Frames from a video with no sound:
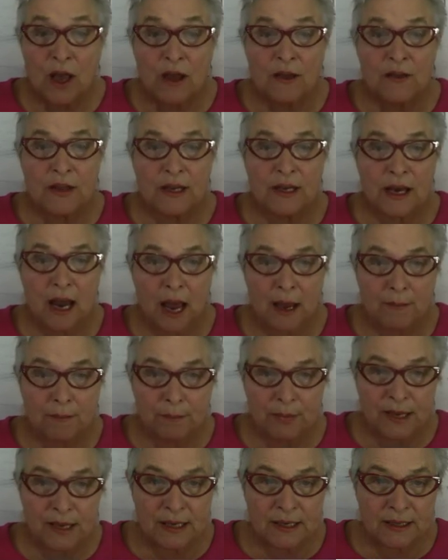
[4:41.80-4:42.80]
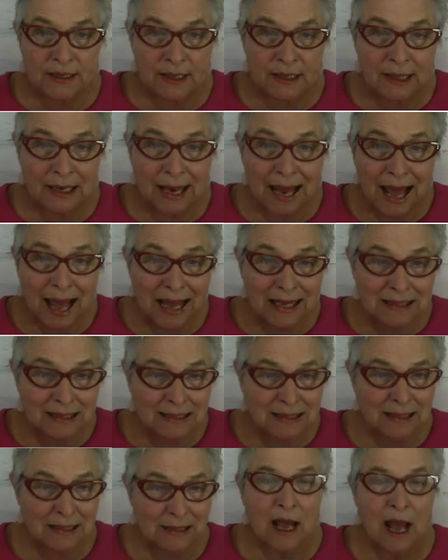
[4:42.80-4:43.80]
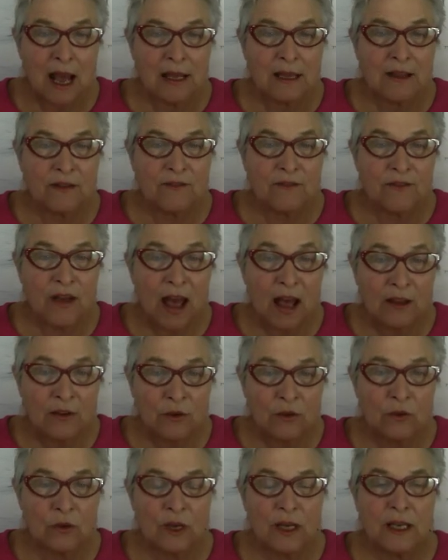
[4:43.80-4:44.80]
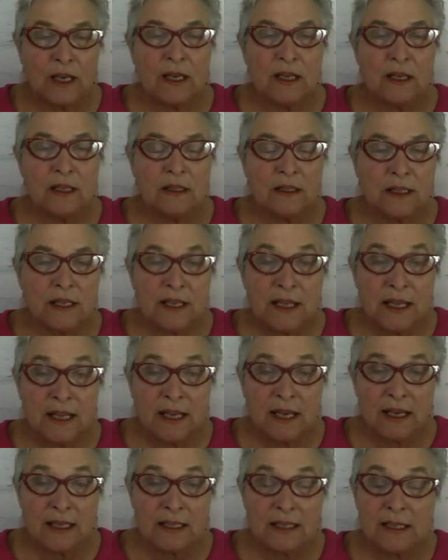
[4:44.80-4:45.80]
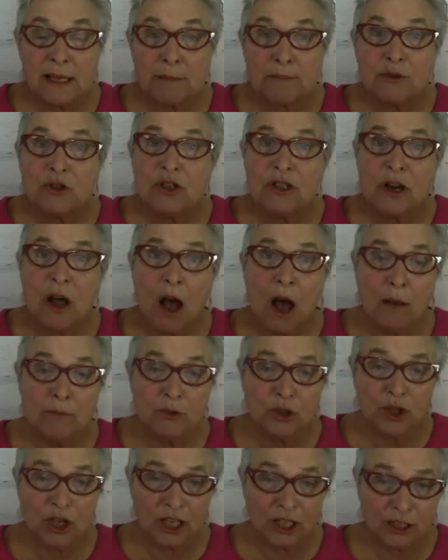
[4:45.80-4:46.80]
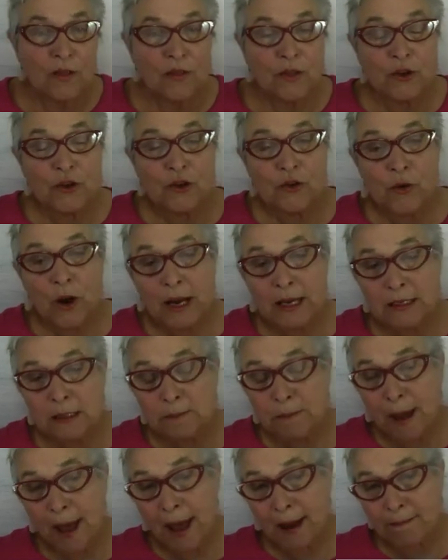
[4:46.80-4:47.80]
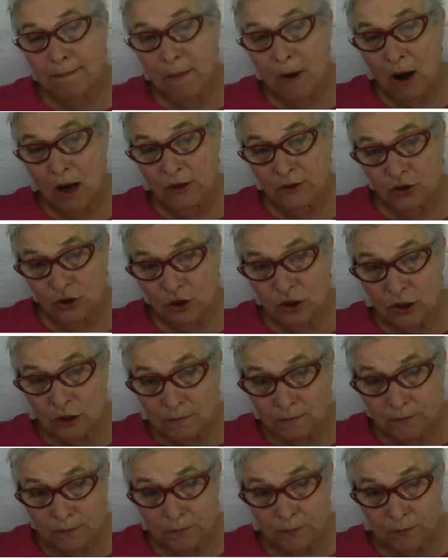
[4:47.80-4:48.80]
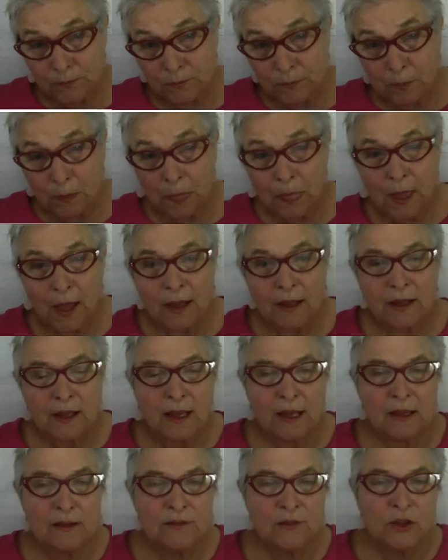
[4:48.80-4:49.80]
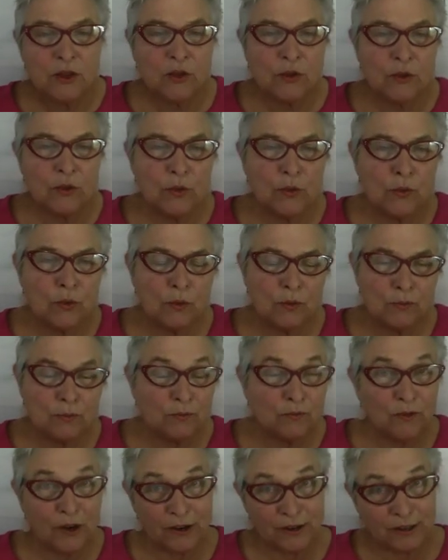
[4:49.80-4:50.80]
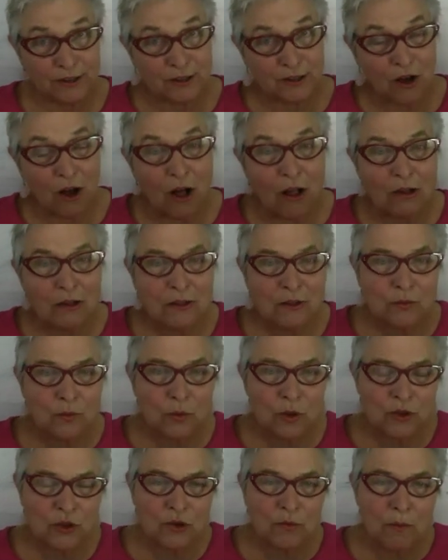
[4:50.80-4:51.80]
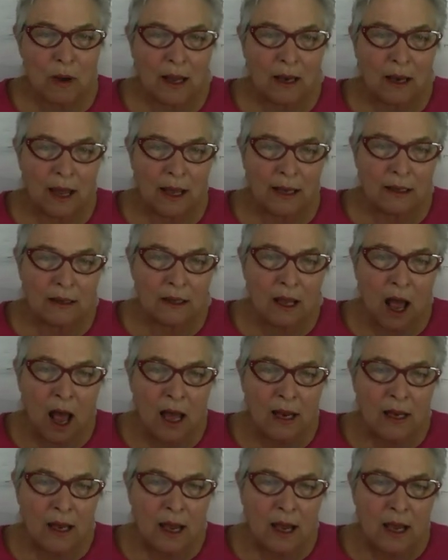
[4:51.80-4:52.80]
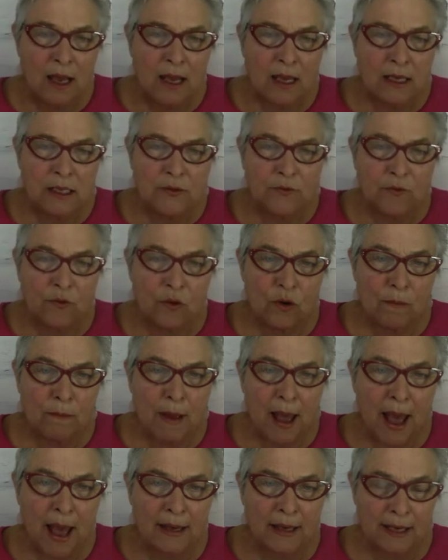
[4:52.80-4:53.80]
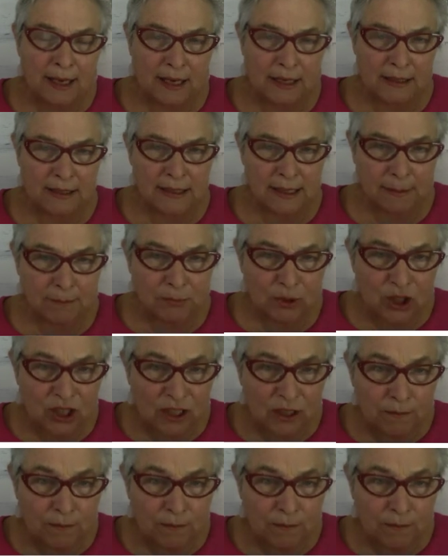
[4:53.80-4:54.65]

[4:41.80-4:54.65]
The type being the class and the value is the exception object. The traceback module gives you various calls. One you might like a lot is format exception.